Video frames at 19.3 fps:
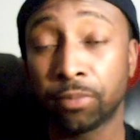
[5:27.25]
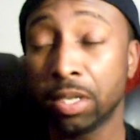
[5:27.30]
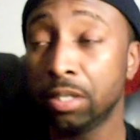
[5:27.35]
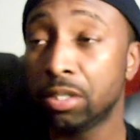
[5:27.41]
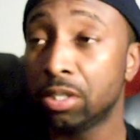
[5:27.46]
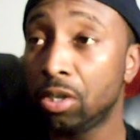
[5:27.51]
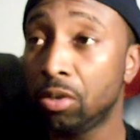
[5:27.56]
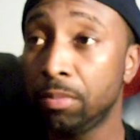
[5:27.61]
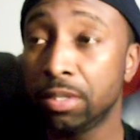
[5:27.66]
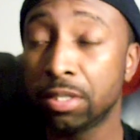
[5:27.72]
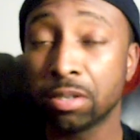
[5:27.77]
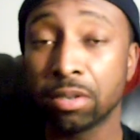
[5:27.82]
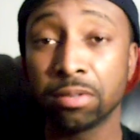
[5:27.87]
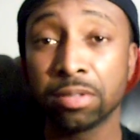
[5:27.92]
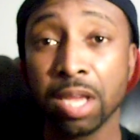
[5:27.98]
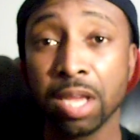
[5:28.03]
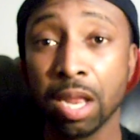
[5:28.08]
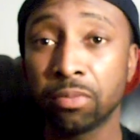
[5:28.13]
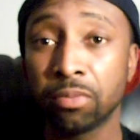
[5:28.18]
He told me
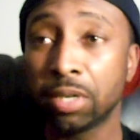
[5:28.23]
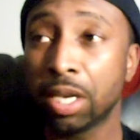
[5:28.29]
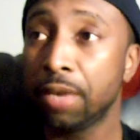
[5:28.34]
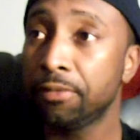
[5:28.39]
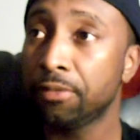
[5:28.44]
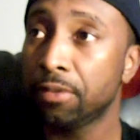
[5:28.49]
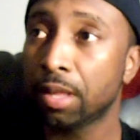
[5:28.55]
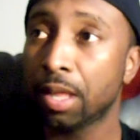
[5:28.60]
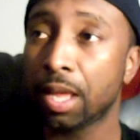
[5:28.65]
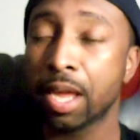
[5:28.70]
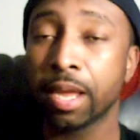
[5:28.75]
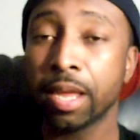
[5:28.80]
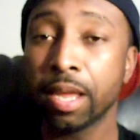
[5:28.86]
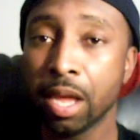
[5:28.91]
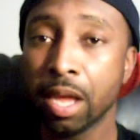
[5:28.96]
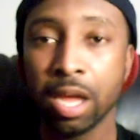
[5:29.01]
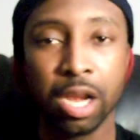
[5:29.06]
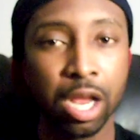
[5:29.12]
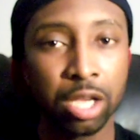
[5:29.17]
zero tolerance, and I feel like
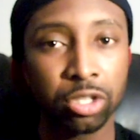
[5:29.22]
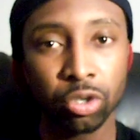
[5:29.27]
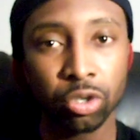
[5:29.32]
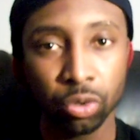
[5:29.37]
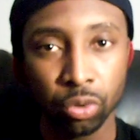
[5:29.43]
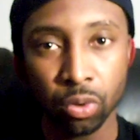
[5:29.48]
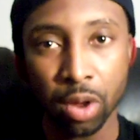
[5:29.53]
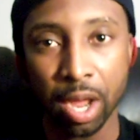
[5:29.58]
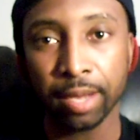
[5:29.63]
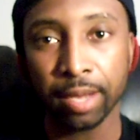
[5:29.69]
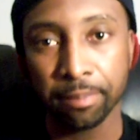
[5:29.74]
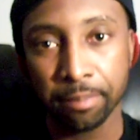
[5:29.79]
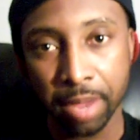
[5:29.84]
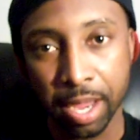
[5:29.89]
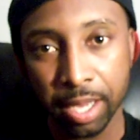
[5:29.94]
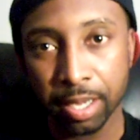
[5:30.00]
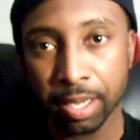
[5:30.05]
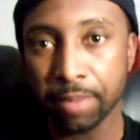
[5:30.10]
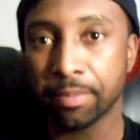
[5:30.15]
that's cool. I can
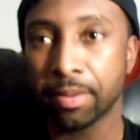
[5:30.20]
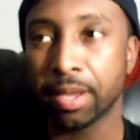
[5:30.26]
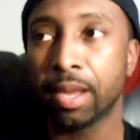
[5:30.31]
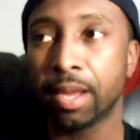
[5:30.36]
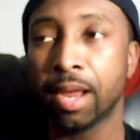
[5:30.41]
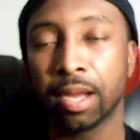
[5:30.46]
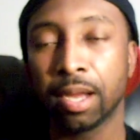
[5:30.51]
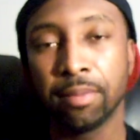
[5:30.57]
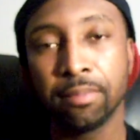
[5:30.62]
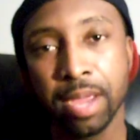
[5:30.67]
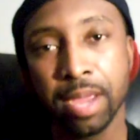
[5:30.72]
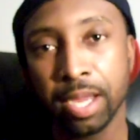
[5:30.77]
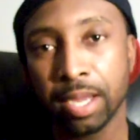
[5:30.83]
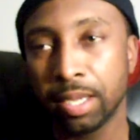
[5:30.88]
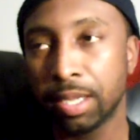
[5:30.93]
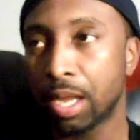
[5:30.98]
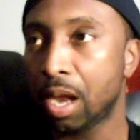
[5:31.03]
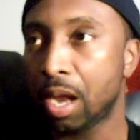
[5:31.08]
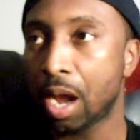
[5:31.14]
make it, man. I can make
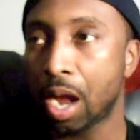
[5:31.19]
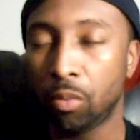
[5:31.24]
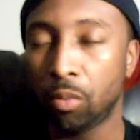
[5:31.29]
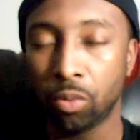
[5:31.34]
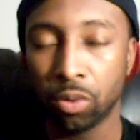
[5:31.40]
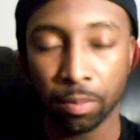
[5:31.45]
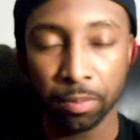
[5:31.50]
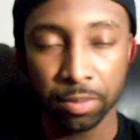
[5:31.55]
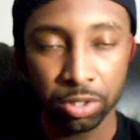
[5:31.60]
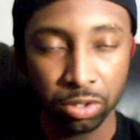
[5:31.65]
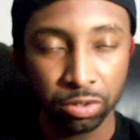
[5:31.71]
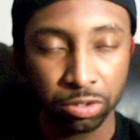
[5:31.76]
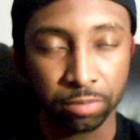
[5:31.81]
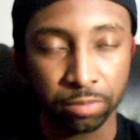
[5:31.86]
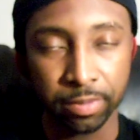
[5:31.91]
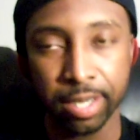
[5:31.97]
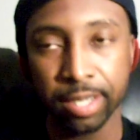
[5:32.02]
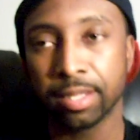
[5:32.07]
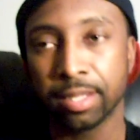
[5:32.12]
it. I'm gonna do
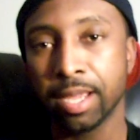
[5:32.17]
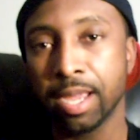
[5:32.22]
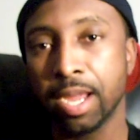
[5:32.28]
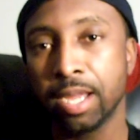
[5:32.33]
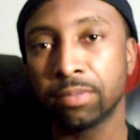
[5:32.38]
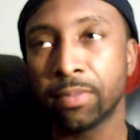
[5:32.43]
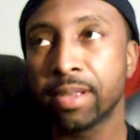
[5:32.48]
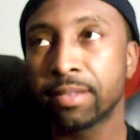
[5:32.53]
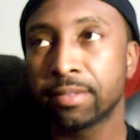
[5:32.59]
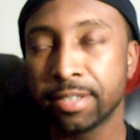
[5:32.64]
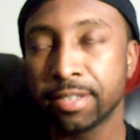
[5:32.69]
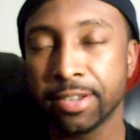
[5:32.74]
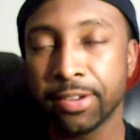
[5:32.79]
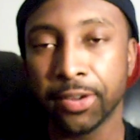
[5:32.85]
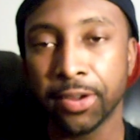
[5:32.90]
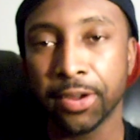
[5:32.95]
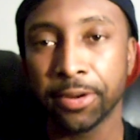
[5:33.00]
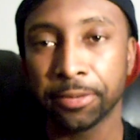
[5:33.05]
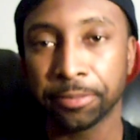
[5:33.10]
some good things my senior
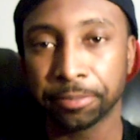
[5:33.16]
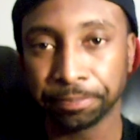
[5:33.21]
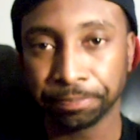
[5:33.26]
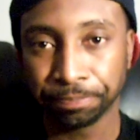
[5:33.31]
year.